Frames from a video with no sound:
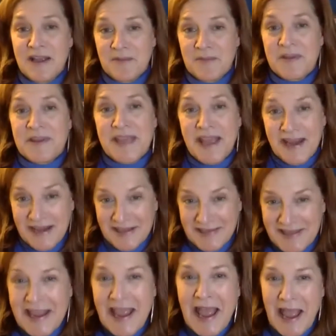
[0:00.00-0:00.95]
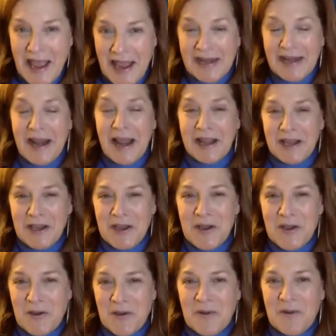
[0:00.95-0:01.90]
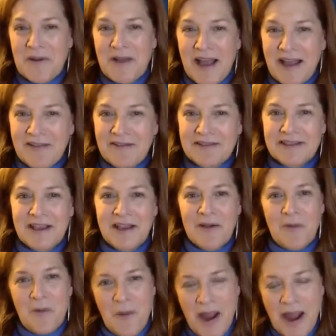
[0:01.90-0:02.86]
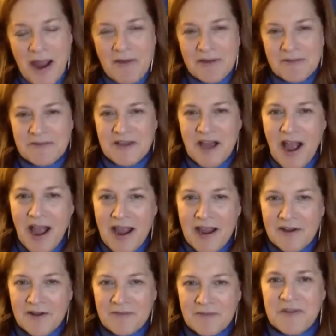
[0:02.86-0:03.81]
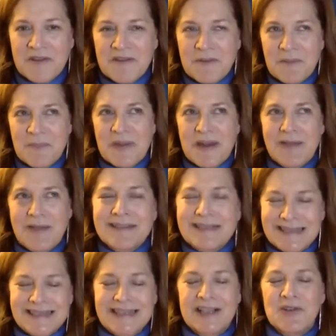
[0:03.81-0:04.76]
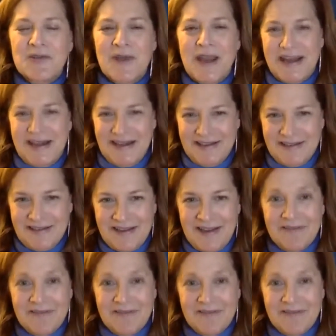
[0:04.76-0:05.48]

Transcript: But then at the end, like you, I was like, wow, I'm tired. But I was exhilarated.